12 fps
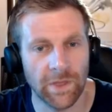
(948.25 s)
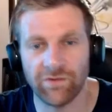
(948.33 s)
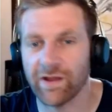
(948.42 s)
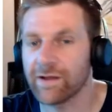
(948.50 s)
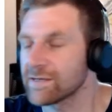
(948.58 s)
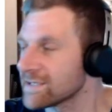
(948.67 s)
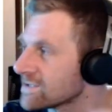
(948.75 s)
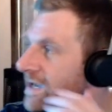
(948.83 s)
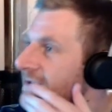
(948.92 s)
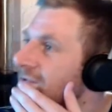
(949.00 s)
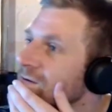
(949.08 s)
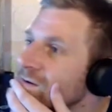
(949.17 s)
So I got
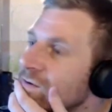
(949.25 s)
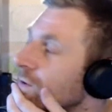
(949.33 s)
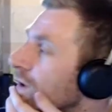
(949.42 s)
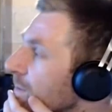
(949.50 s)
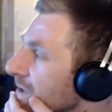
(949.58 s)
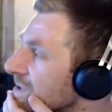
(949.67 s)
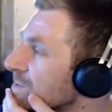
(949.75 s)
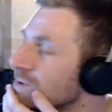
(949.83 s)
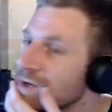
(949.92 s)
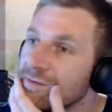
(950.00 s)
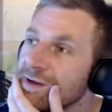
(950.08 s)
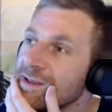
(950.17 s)
distracted you talking about
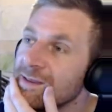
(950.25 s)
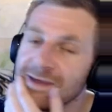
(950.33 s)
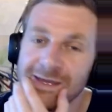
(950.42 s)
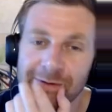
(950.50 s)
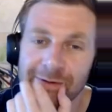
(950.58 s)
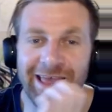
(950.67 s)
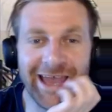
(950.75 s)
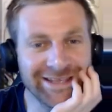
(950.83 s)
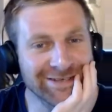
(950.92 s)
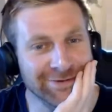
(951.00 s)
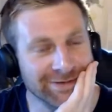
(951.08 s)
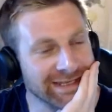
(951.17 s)
supernovae and thinking about the
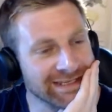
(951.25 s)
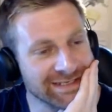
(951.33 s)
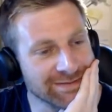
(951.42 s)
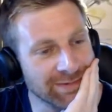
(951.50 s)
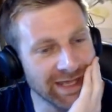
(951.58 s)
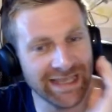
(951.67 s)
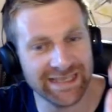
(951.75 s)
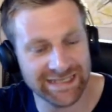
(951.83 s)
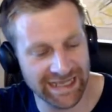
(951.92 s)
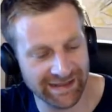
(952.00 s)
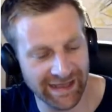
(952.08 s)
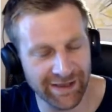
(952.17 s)
H naught tension, but I
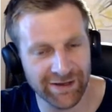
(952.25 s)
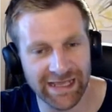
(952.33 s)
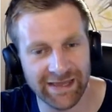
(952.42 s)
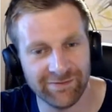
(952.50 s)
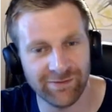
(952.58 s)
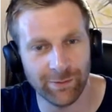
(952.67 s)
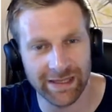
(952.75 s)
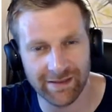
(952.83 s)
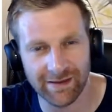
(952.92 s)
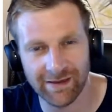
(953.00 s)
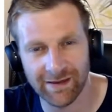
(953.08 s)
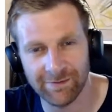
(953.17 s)
guess they, they only have
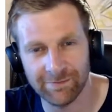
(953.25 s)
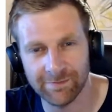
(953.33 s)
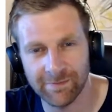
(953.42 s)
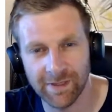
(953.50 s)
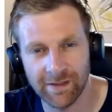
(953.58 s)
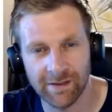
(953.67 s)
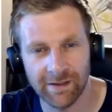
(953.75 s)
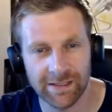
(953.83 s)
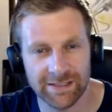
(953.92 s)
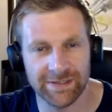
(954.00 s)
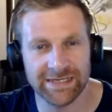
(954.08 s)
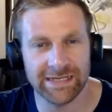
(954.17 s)
20, um,
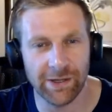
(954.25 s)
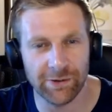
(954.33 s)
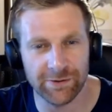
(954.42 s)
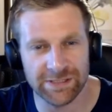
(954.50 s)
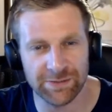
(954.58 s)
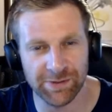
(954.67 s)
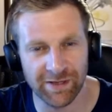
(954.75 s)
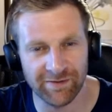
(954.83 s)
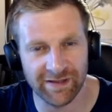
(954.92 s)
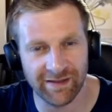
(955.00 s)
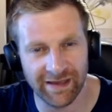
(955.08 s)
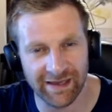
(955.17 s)
20 local
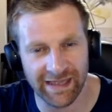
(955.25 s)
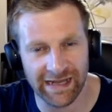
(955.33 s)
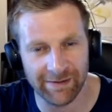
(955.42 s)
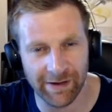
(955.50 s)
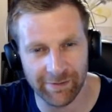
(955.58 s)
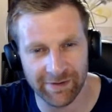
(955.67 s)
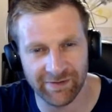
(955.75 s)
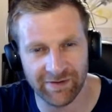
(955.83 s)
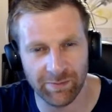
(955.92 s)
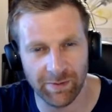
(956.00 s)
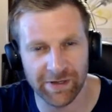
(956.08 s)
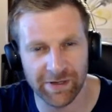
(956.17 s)
supernovae that they can calibrate with, so
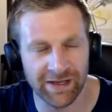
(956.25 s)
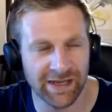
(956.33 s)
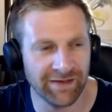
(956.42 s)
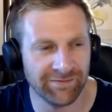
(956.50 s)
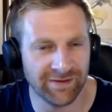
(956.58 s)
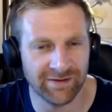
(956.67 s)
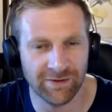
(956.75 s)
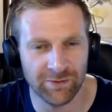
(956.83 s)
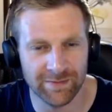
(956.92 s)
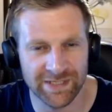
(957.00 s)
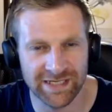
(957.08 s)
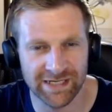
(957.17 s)
it's probably not enough to
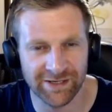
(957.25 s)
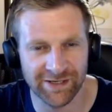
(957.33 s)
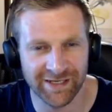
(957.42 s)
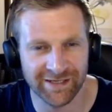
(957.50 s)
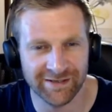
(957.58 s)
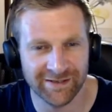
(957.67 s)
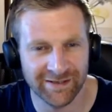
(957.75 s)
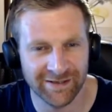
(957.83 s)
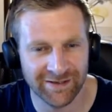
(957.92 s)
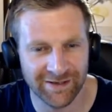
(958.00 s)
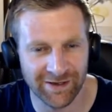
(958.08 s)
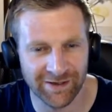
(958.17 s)
do machine learning
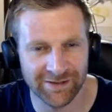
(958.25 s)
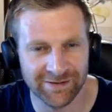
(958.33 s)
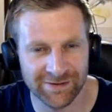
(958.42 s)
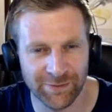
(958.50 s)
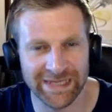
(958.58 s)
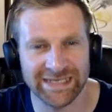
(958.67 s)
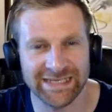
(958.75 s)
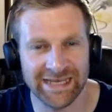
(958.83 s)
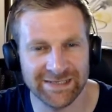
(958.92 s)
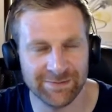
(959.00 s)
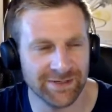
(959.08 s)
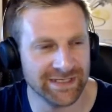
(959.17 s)
on 20
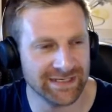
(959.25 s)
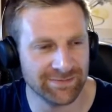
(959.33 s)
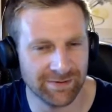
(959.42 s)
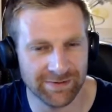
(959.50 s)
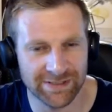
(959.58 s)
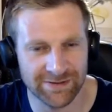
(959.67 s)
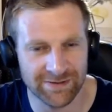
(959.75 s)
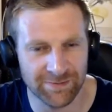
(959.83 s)
data points it's probably too